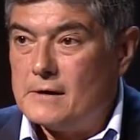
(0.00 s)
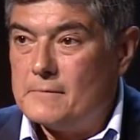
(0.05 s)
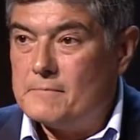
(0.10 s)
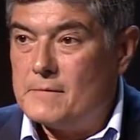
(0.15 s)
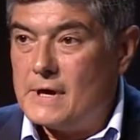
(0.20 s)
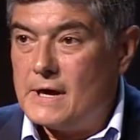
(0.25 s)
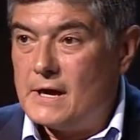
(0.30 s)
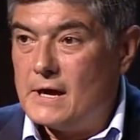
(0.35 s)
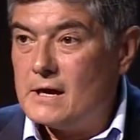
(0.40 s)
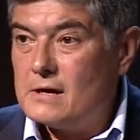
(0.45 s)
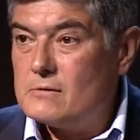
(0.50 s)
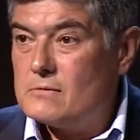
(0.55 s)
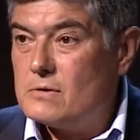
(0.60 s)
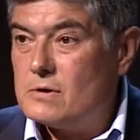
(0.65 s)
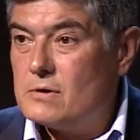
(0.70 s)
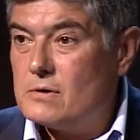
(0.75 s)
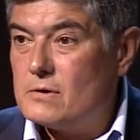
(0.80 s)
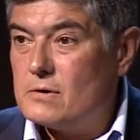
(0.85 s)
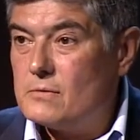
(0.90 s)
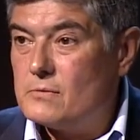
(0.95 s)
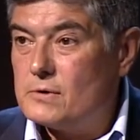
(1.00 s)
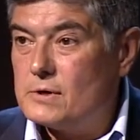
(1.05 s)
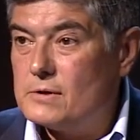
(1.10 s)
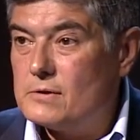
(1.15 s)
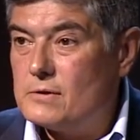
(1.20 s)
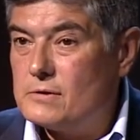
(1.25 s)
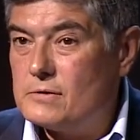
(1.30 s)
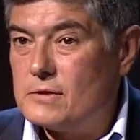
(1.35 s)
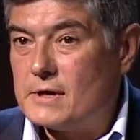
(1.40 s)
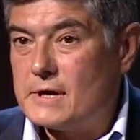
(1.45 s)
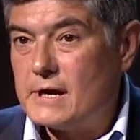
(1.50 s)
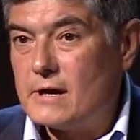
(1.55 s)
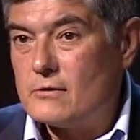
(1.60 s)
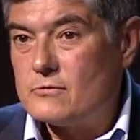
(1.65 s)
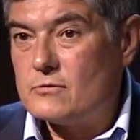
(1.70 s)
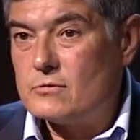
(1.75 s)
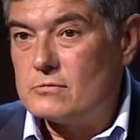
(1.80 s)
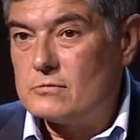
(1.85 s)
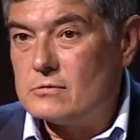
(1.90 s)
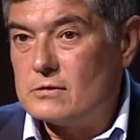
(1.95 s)
and with the
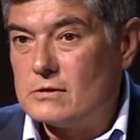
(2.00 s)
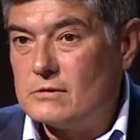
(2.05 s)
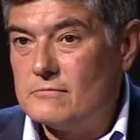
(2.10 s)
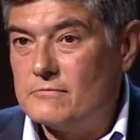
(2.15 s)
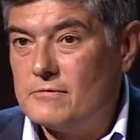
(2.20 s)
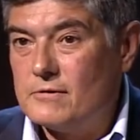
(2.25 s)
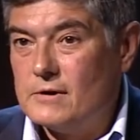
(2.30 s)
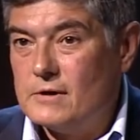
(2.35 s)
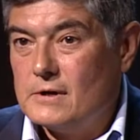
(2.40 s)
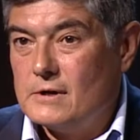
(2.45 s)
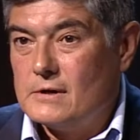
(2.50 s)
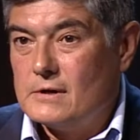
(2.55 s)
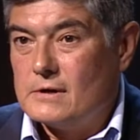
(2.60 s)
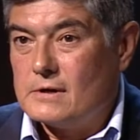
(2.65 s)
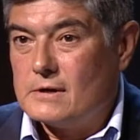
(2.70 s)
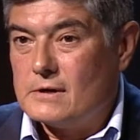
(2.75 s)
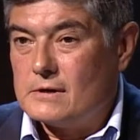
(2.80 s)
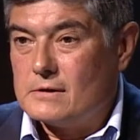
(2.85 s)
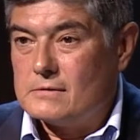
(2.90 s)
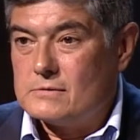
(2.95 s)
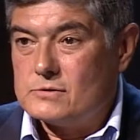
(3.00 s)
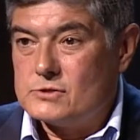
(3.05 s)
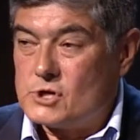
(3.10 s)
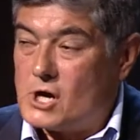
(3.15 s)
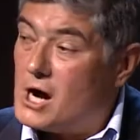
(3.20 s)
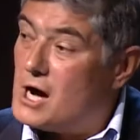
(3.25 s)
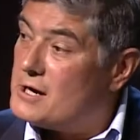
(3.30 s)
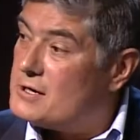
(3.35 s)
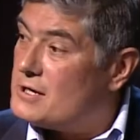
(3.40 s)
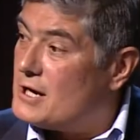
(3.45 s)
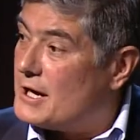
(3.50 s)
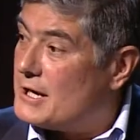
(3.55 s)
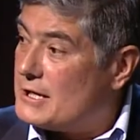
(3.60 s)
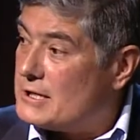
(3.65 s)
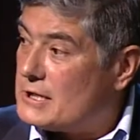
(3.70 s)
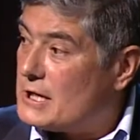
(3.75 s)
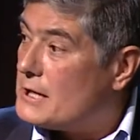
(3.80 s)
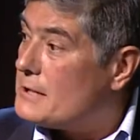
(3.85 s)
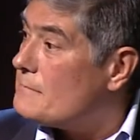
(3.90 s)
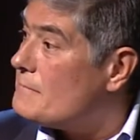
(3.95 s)
counsel of John,
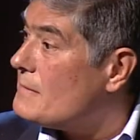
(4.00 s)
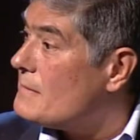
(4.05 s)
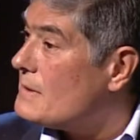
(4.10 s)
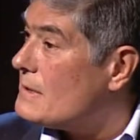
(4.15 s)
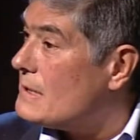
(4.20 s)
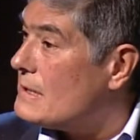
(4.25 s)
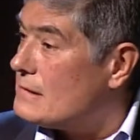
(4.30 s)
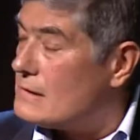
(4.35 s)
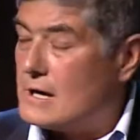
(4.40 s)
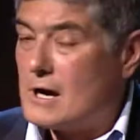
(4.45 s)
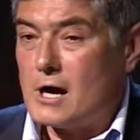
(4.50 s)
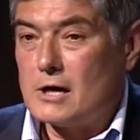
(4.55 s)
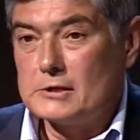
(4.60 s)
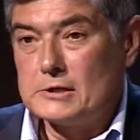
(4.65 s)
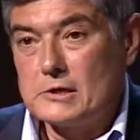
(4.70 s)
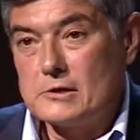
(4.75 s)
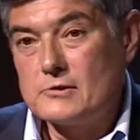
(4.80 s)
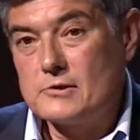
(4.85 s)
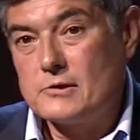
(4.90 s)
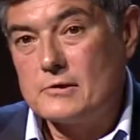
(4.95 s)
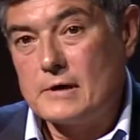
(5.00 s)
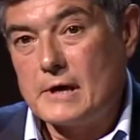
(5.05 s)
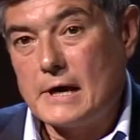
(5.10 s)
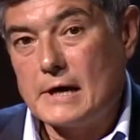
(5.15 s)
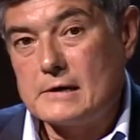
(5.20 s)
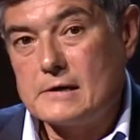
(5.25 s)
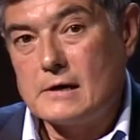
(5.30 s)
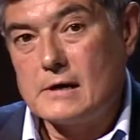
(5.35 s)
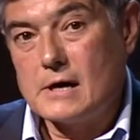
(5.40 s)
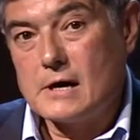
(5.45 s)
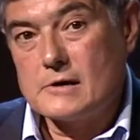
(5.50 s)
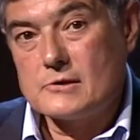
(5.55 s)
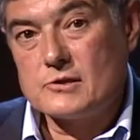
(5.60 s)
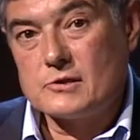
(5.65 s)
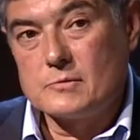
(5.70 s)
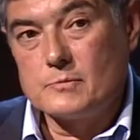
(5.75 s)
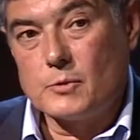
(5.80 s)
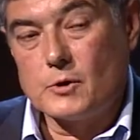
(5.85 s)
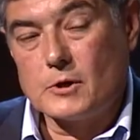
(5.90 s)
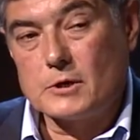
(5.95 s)
Naila, colleagues at Haas
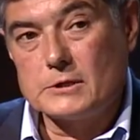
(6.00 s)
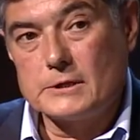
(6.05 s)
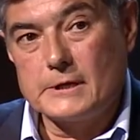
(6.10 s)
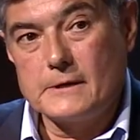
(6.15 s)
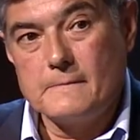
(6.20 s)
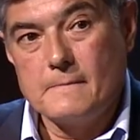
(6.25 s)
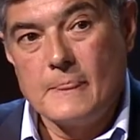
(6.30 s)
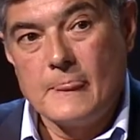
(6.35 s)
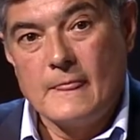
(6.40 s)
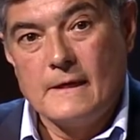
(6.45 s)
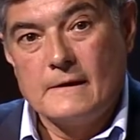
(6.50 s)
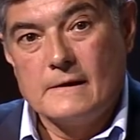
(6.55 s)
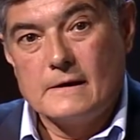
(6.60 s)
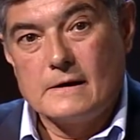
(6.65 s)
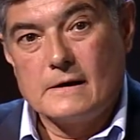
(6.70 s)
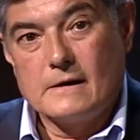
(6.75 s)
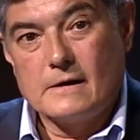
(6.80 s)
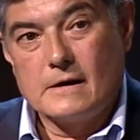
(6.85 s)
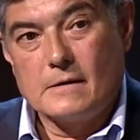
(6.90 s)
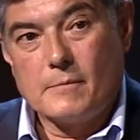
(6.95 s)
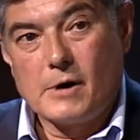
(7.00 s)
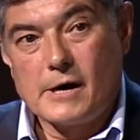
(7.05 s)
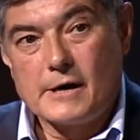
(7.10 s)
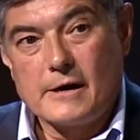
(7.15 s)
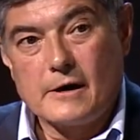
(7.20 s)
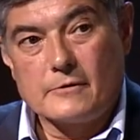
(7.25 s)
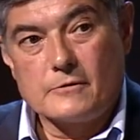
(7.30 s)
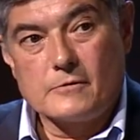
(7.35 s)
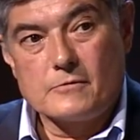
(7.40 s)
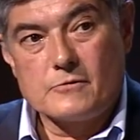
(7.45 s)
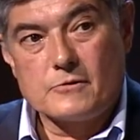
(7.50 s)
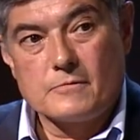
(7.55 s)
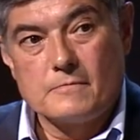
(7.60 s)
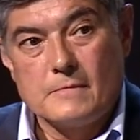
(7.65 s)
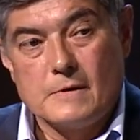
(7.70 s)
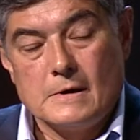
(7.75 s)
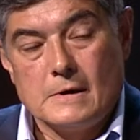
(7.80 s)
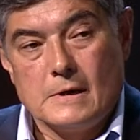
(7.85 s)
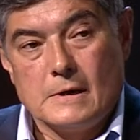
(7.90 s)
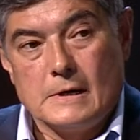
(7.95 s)
and Berkeley, among others,
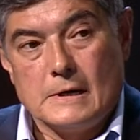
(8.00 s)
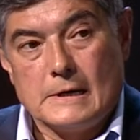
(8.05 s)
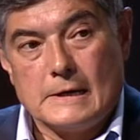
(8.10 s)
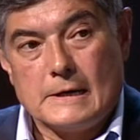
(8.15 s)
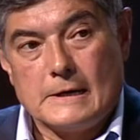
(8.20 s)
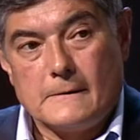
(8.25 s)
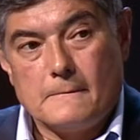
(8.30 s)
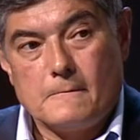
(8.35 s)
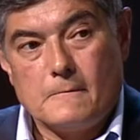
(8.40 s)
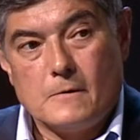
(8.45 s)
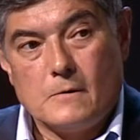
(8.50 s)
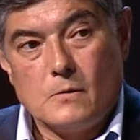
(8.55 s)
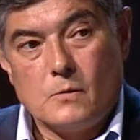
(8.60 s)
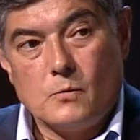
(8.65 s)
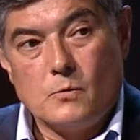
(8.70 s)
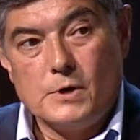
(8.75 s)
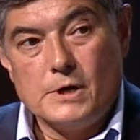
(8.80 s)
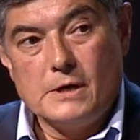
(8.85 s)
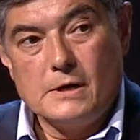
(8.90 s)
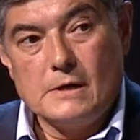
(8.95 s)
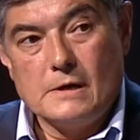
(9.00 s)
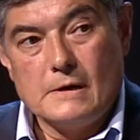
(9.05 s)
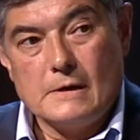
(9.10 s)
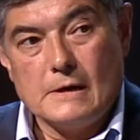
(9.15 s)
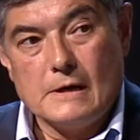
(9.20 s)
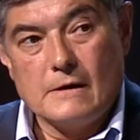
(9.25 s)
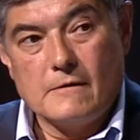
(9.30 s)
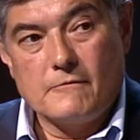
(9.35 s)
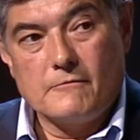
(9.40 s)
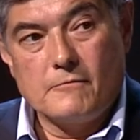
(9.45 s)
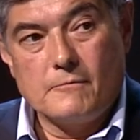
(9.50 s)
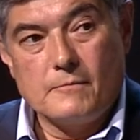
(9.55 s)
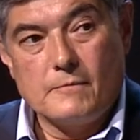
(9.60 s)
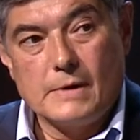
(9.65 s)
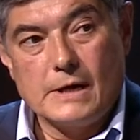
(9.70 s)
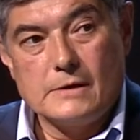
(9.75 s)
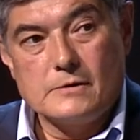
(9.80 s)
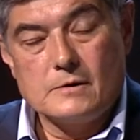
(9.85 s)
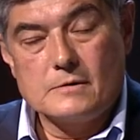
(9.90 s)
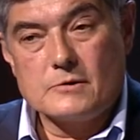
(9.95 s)
we have
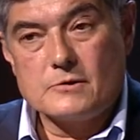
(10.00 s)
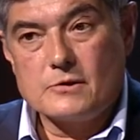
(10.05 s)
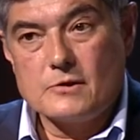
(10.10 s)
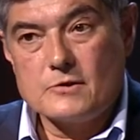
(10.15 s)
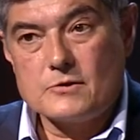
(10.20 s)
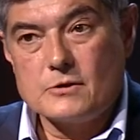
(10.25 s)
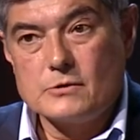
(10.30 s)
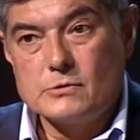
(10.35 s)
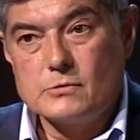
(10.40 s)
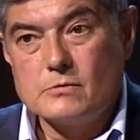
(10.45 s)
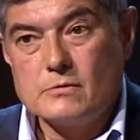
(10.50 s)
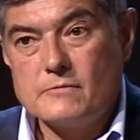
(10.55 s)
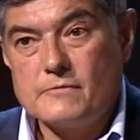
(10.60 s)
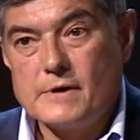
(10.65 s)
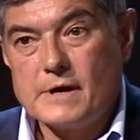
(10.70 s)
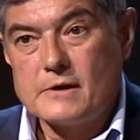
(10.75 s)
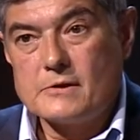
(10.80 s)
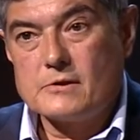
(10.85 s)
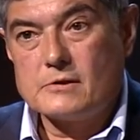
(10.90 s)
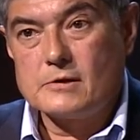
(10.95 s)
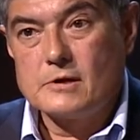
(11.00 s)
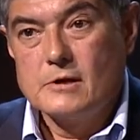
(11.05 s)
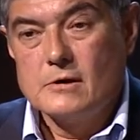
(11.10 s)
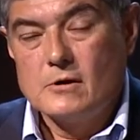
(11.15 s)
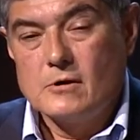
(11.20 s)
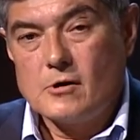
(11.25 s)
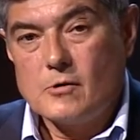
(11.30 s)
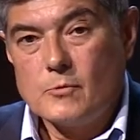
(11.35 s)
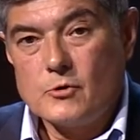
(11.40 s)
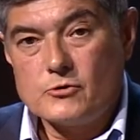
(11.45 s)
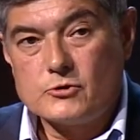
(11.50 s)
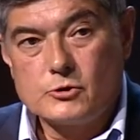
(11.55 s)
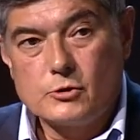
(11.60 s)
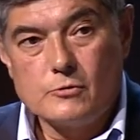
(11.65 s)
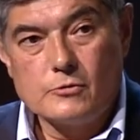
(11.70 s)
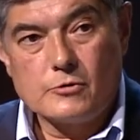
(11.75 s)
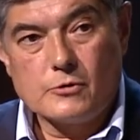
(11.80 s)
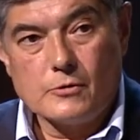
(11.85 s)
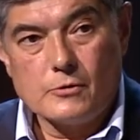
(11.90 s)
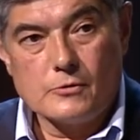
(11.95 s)
made the decision to invest almost
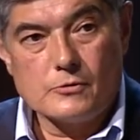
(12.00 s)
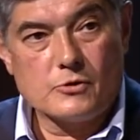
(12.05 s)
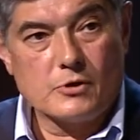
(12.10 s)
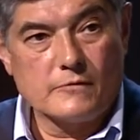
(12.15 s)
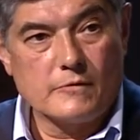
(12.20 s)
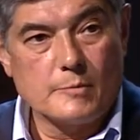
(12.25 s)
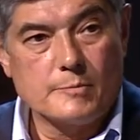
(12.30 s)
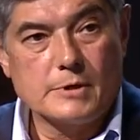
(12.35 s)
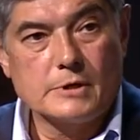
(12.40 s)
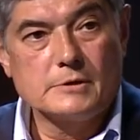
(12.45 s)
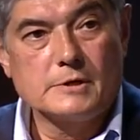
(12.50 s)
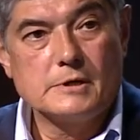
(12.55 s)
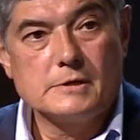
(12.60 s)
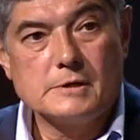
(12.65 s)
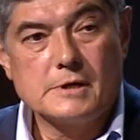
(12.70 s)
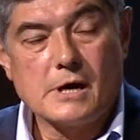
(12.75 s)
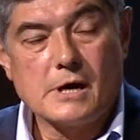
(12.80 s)
2/3 of $1 billion